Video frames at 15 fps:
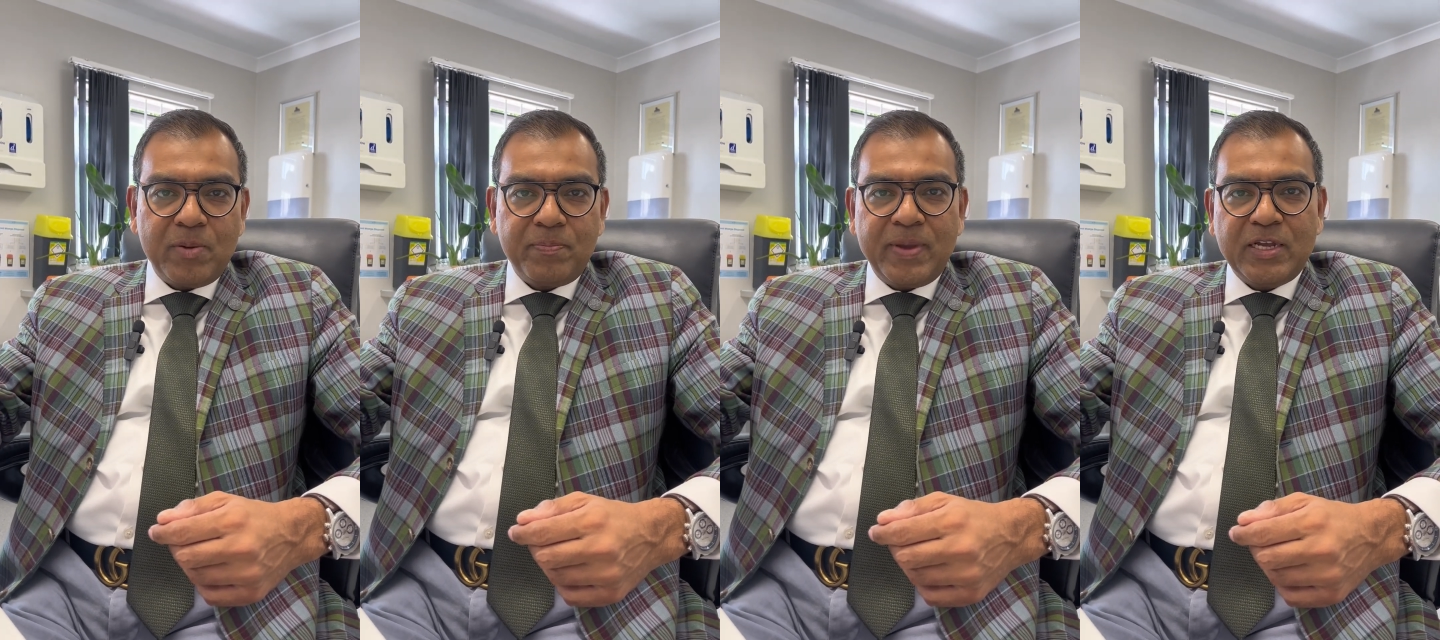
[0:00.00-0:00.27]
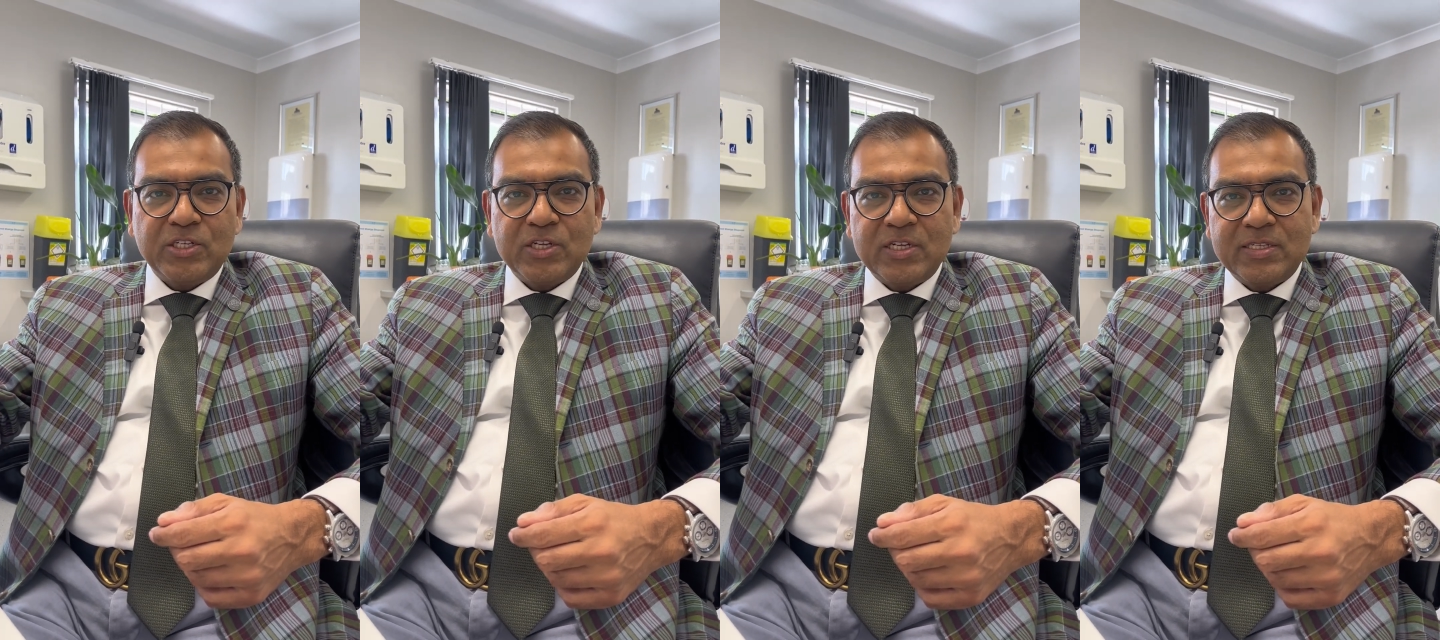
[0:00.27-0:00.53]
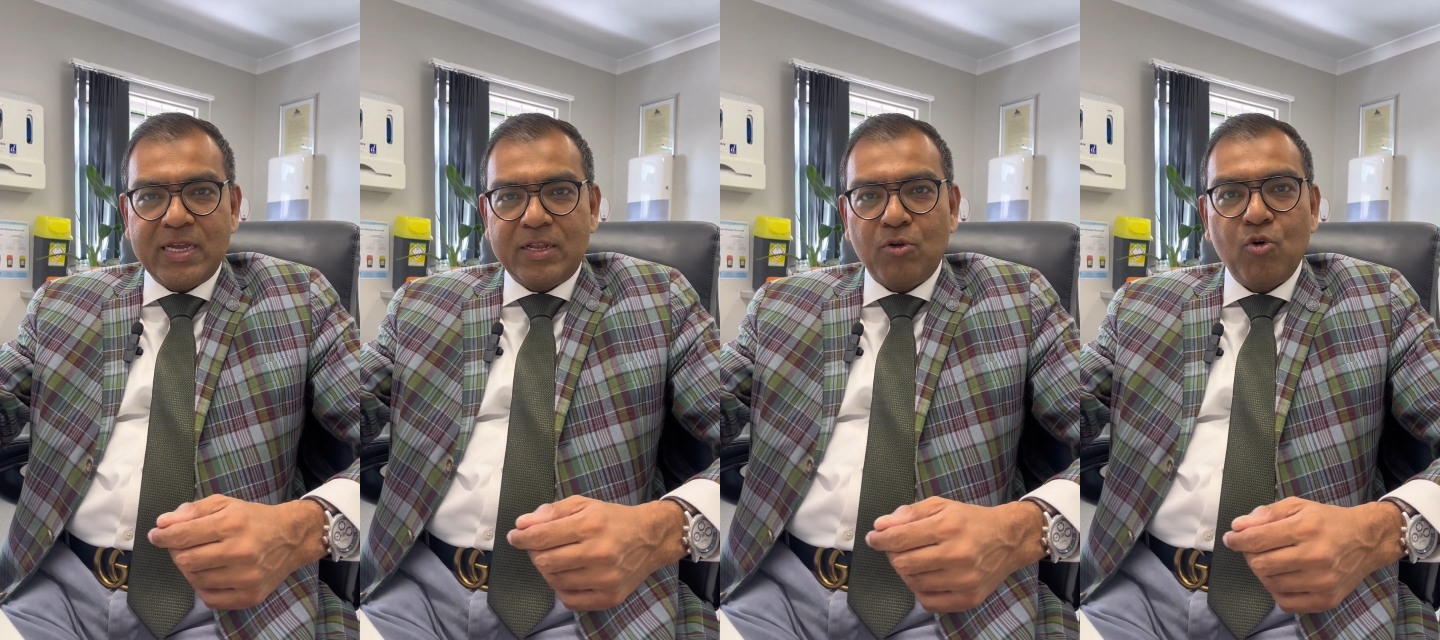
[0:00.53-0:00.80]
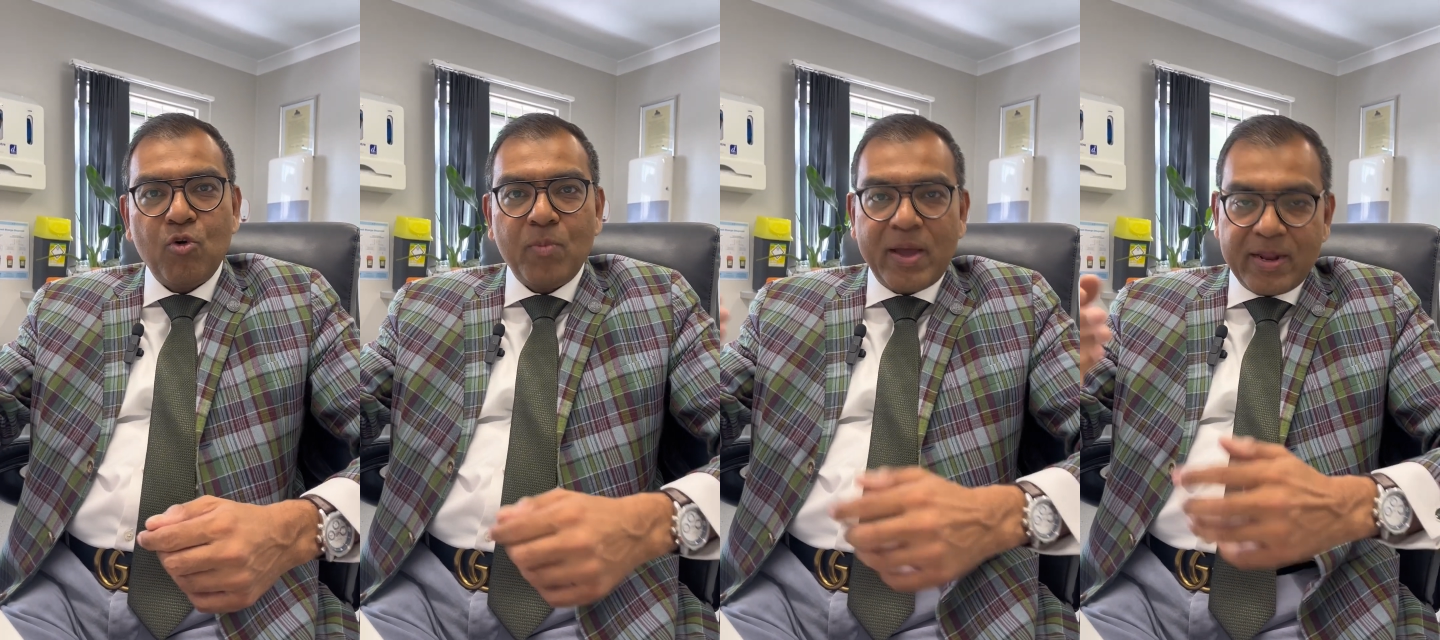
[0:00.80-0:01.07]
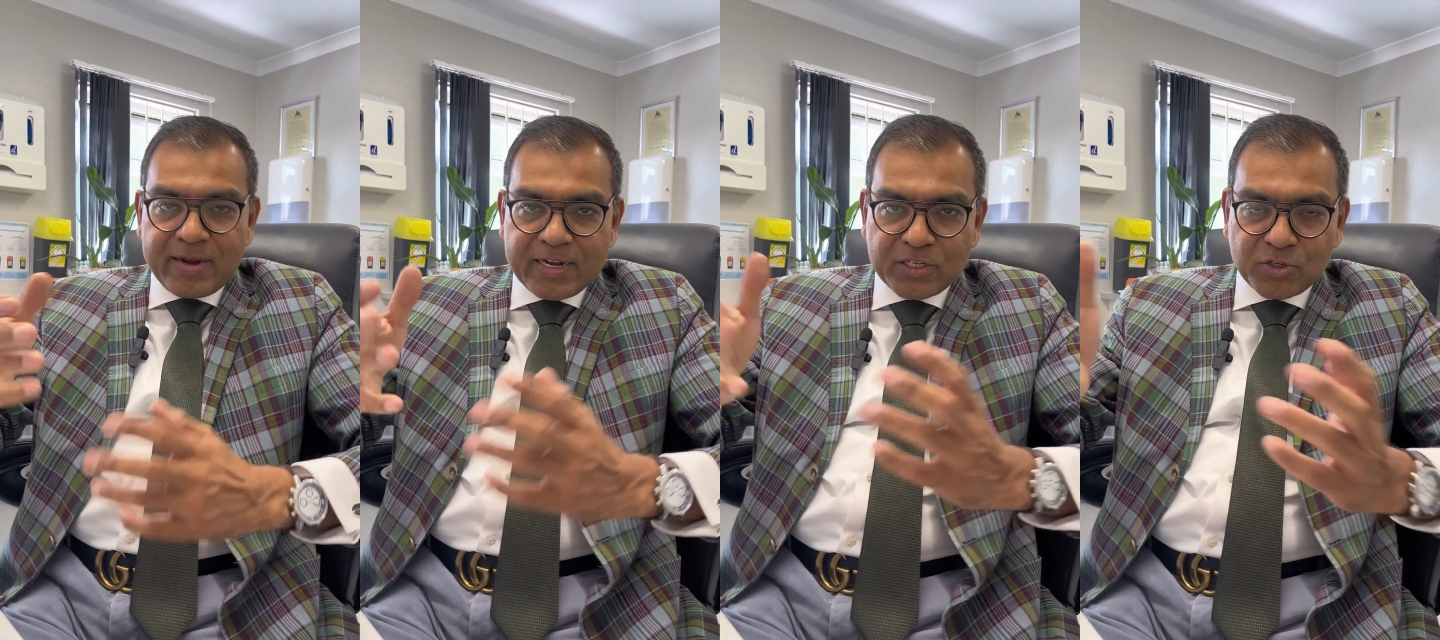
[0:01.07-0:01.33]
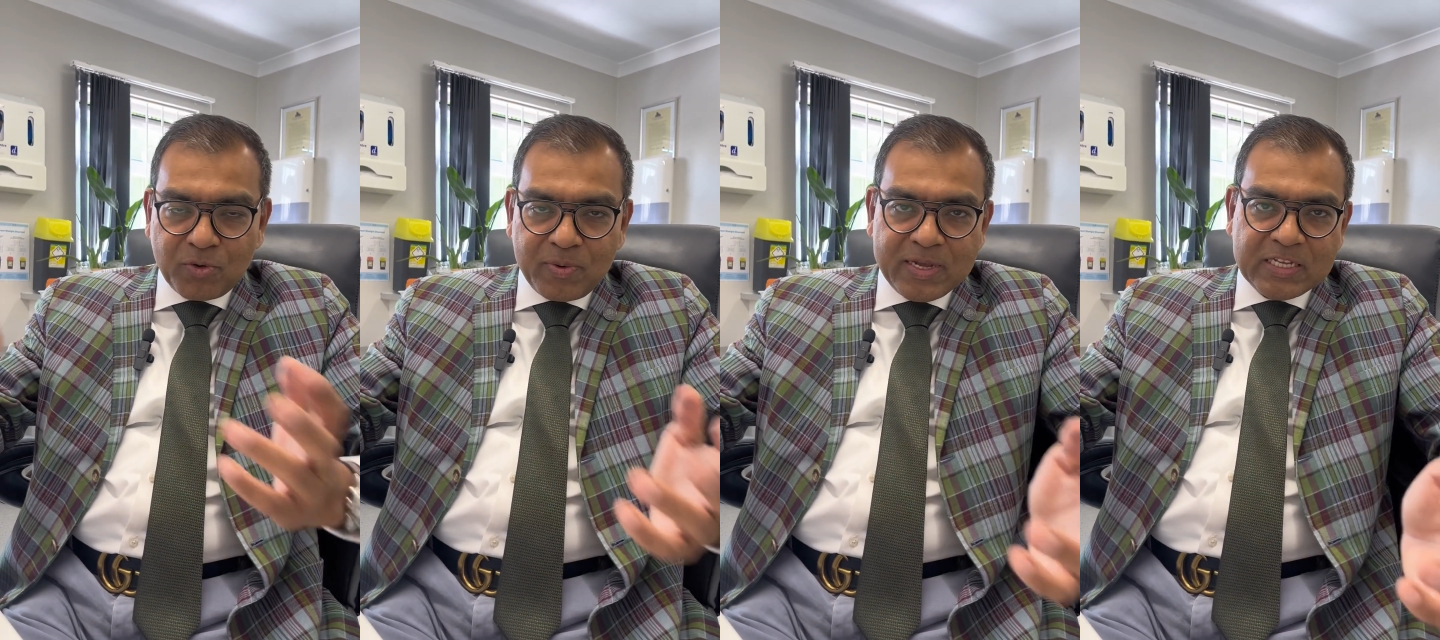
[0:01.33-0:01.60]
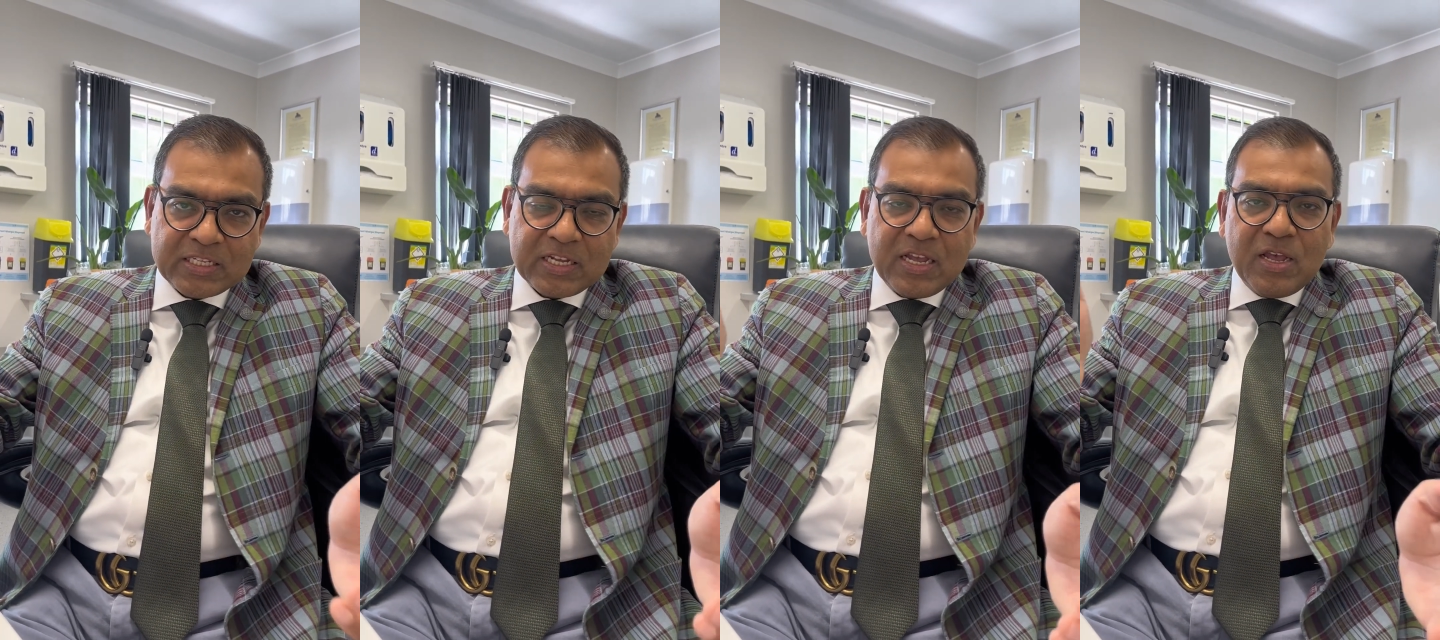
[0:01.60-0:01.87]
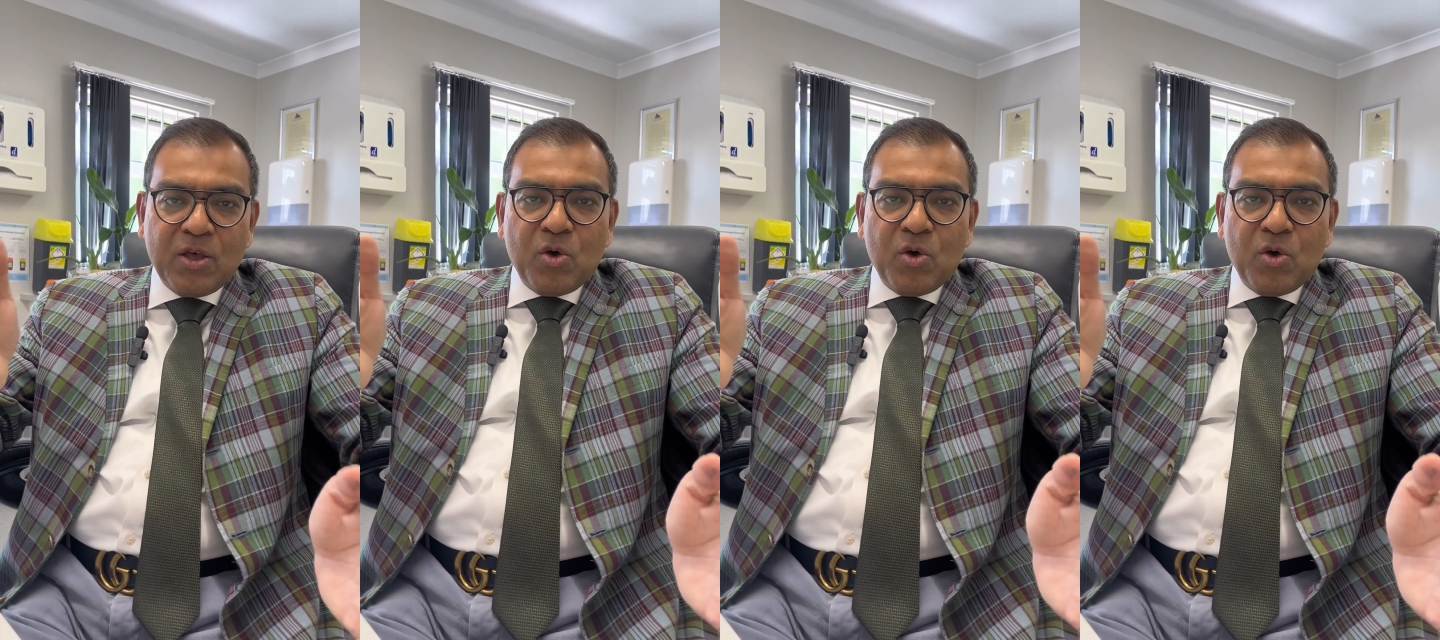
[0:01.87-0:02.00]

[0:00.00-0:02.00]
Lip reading: 1 patients that, oh, my ratio is